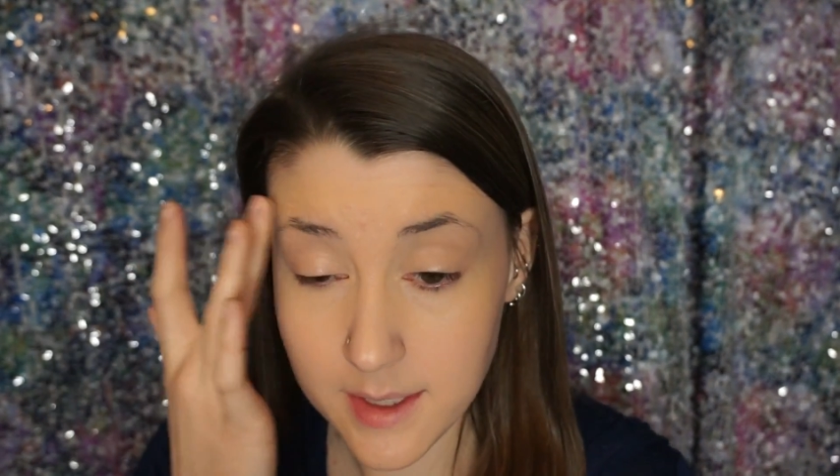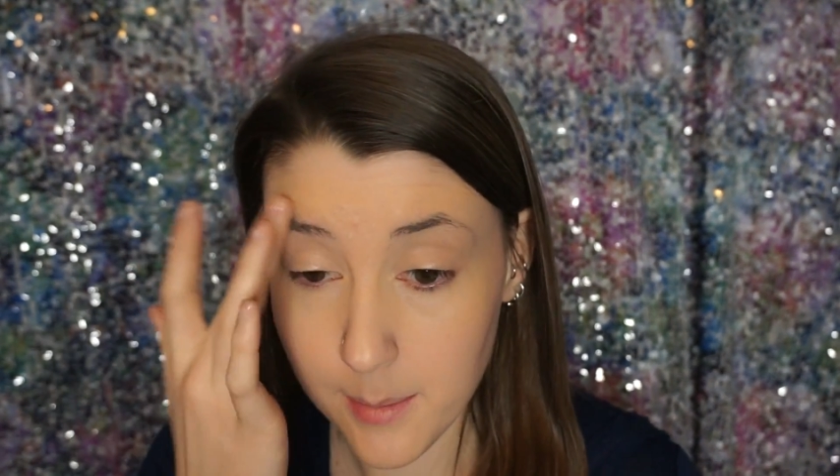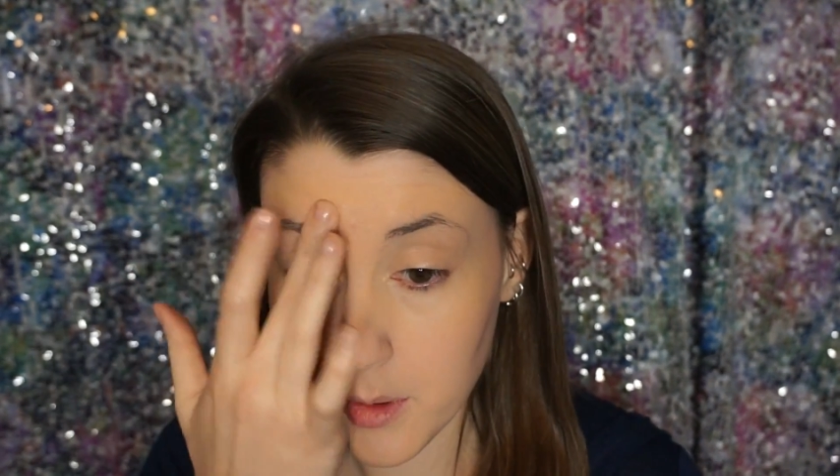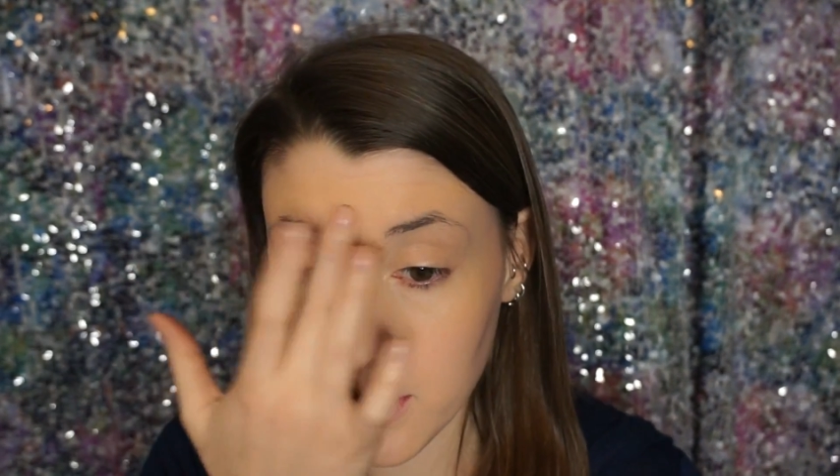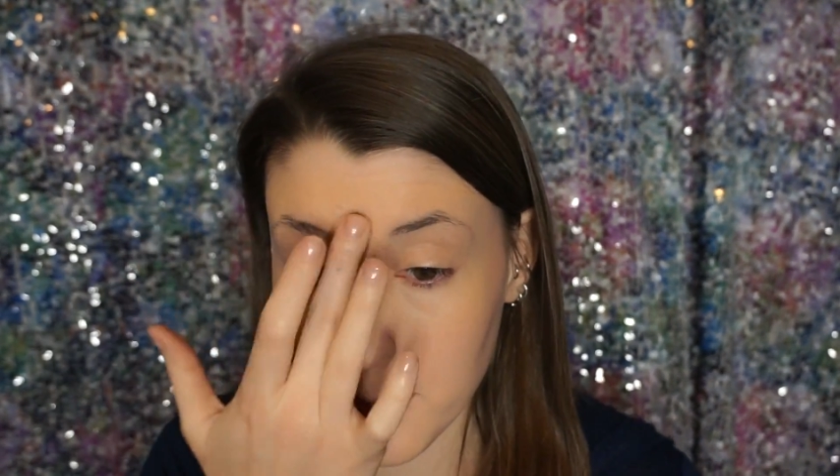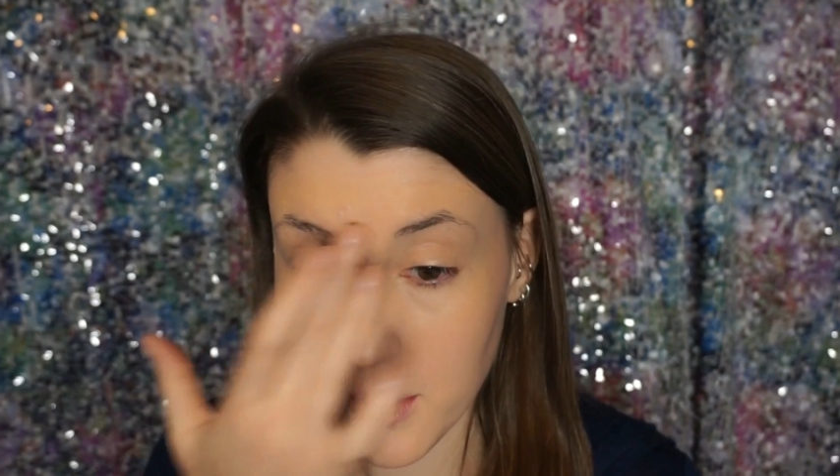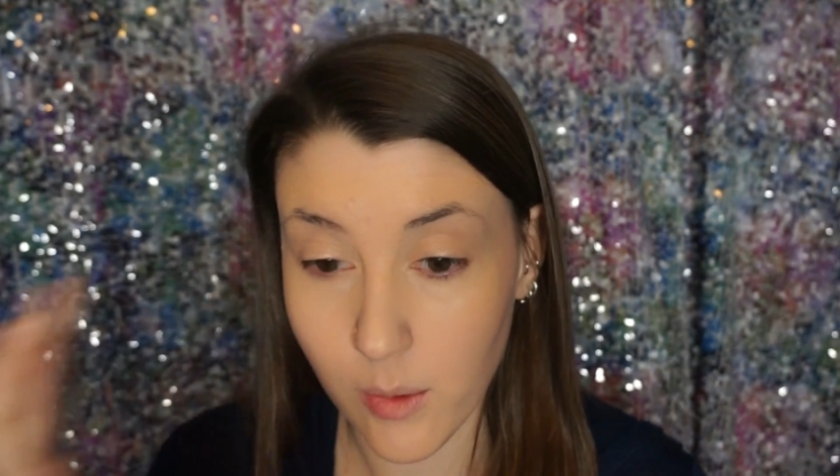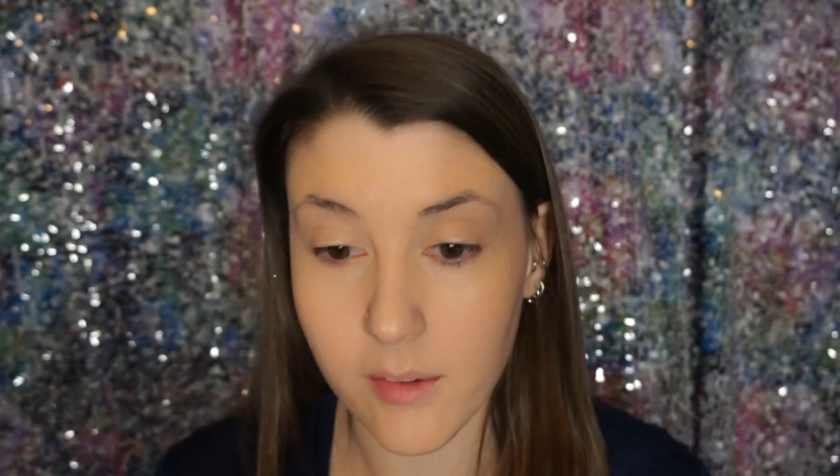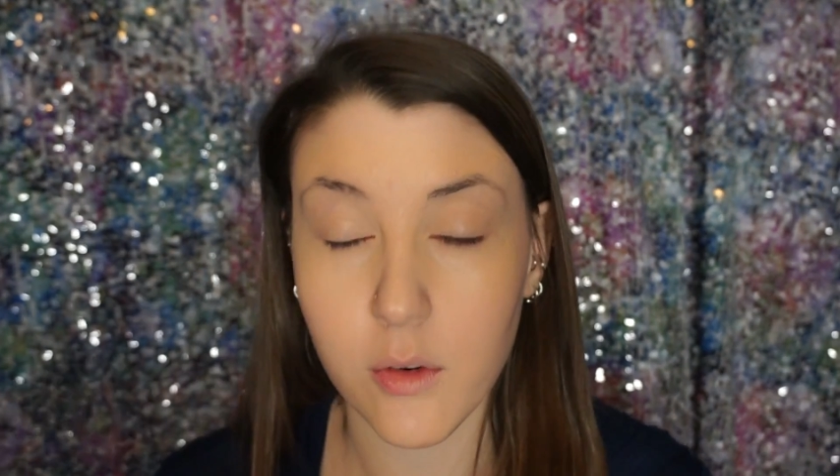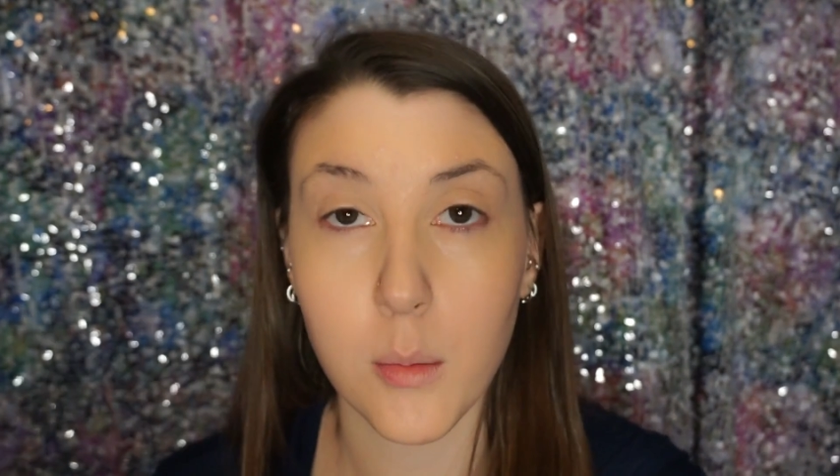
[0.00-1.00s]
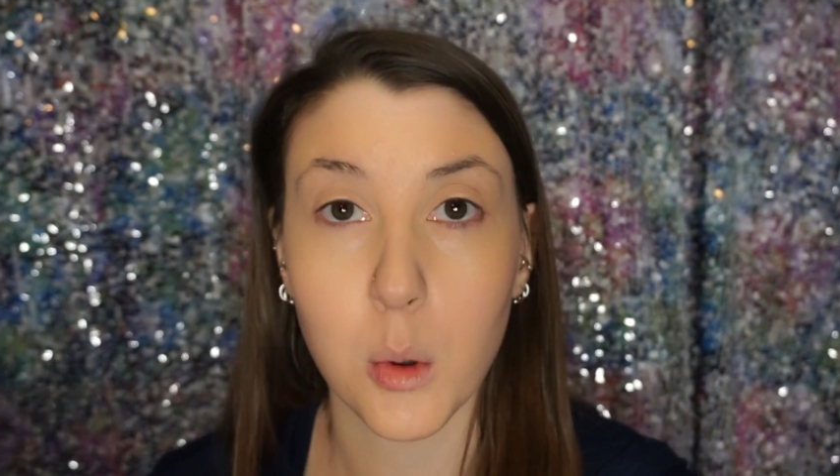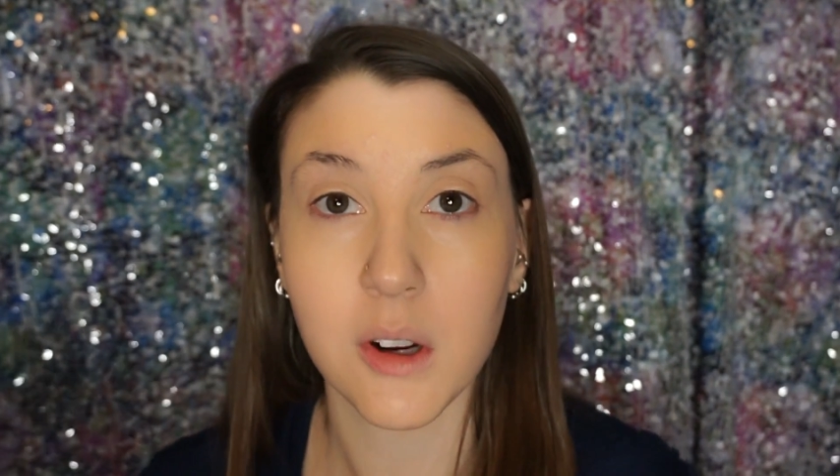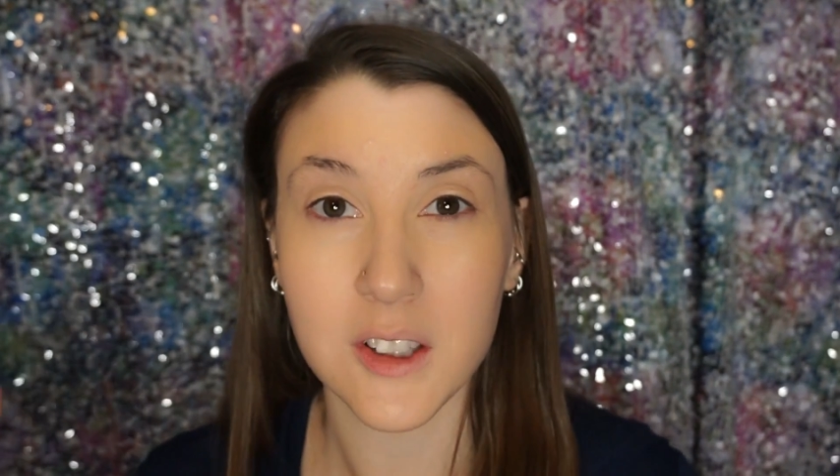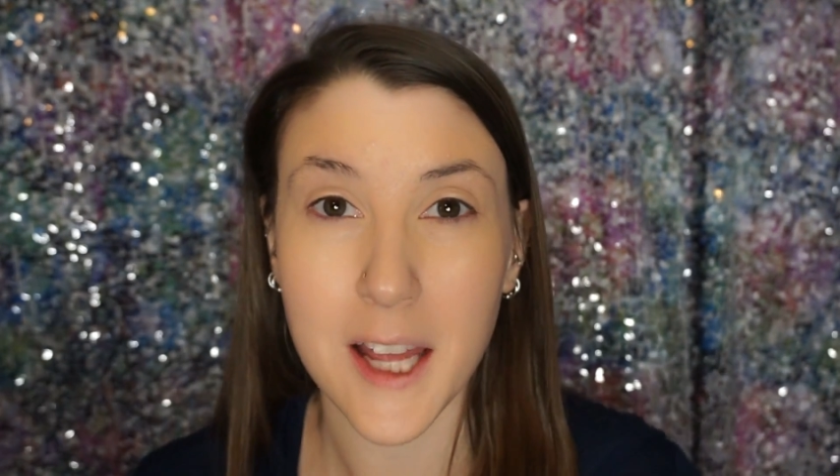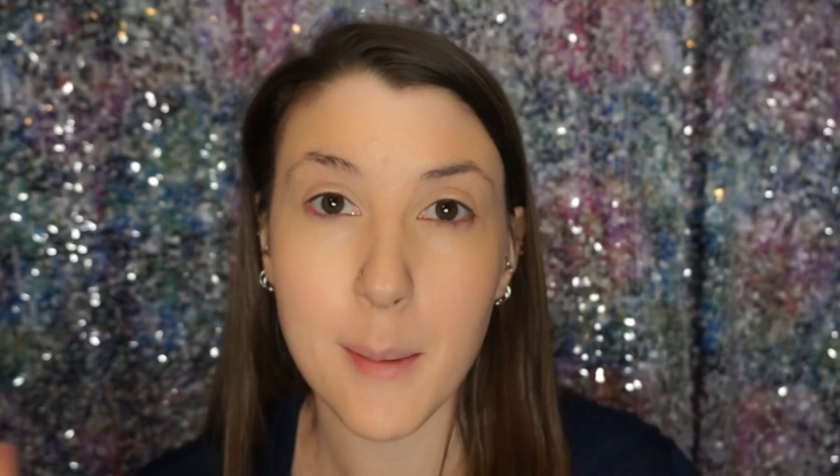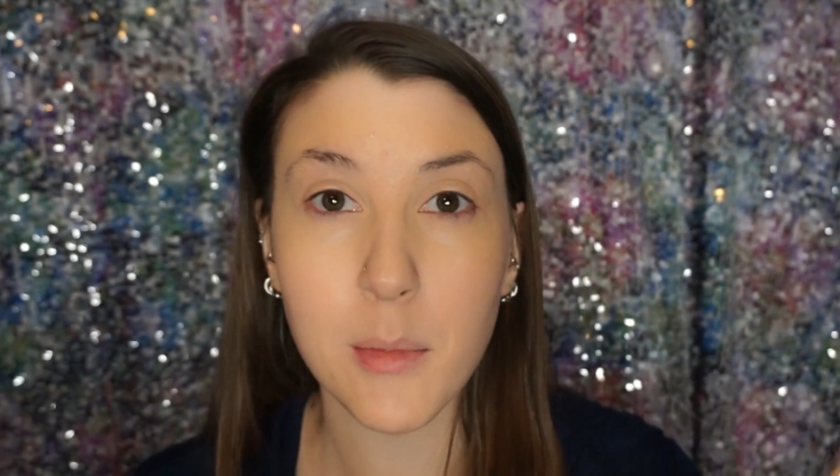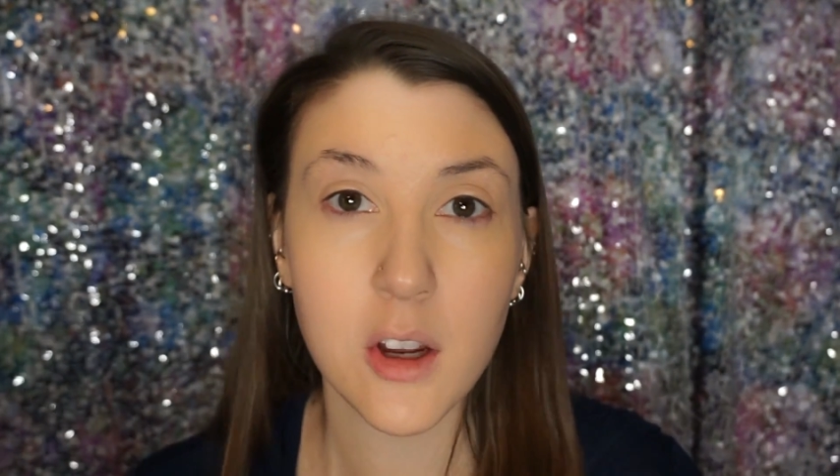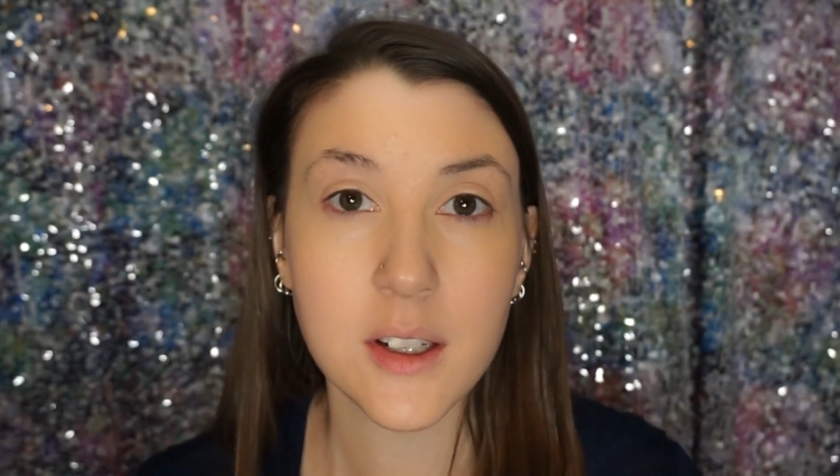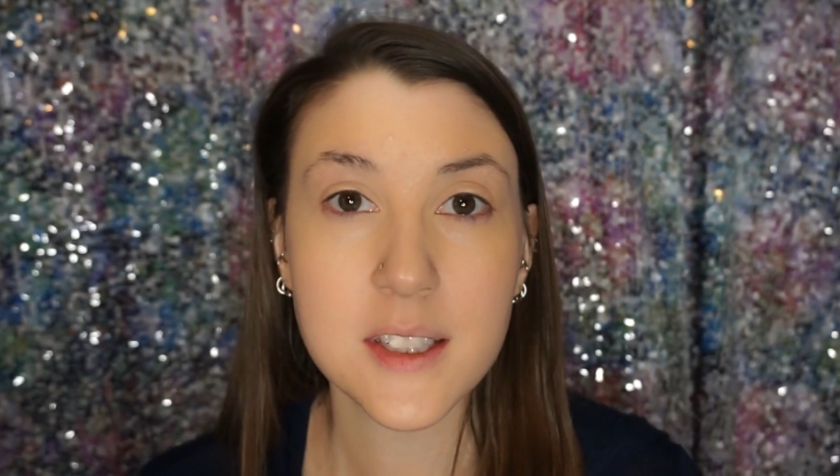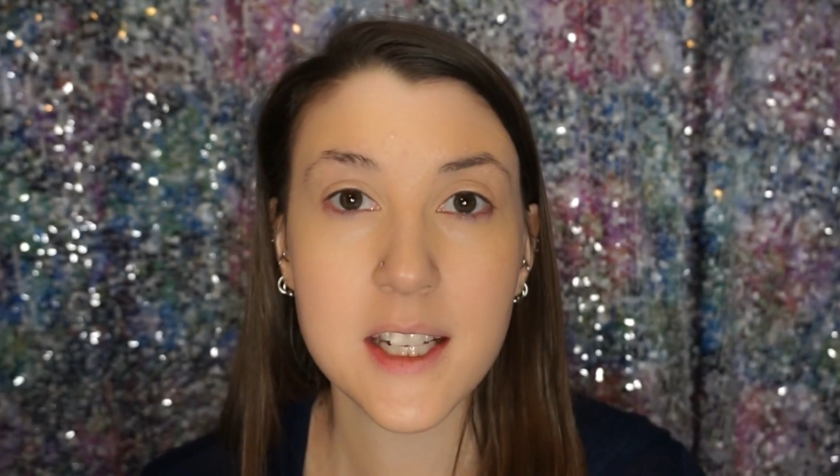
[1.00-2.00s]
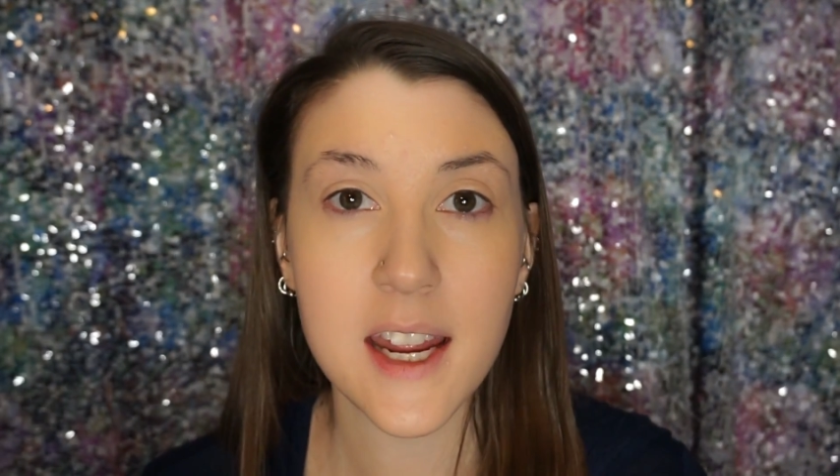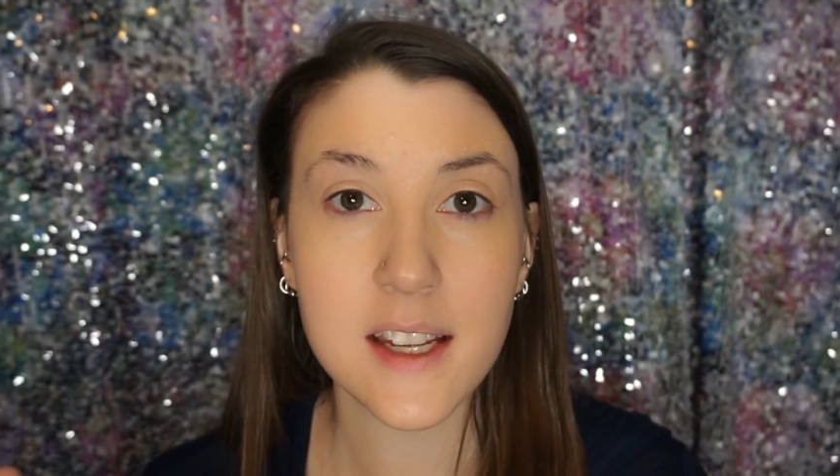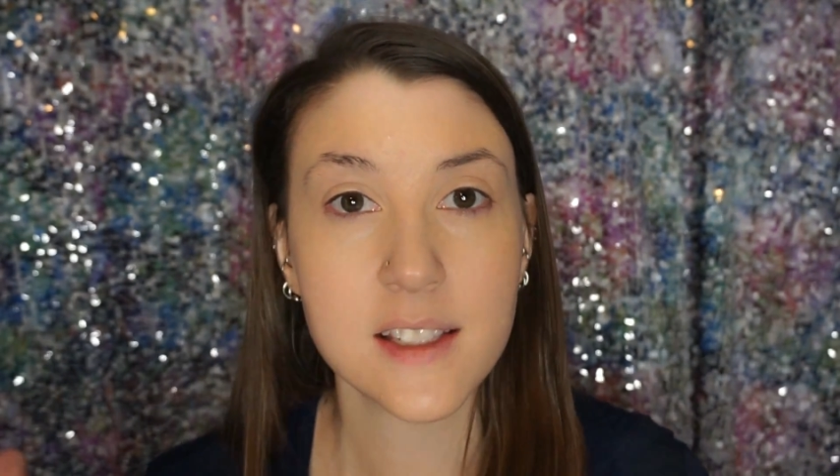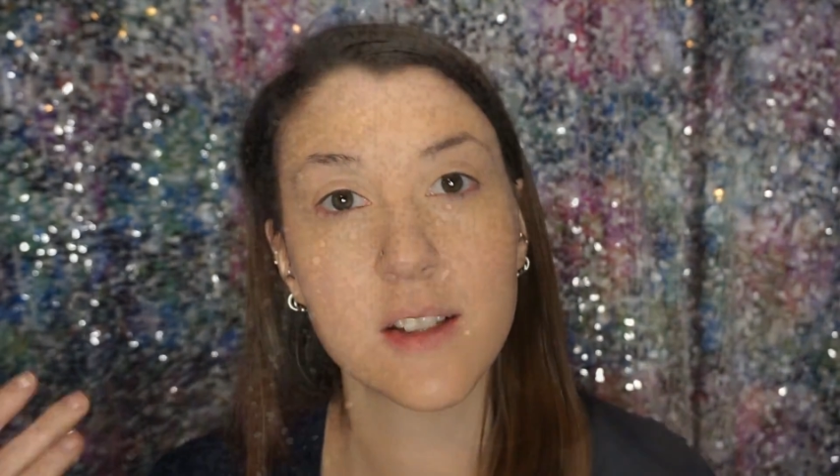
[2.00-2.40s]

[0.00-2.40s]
I'm going to be going for a more glam look today.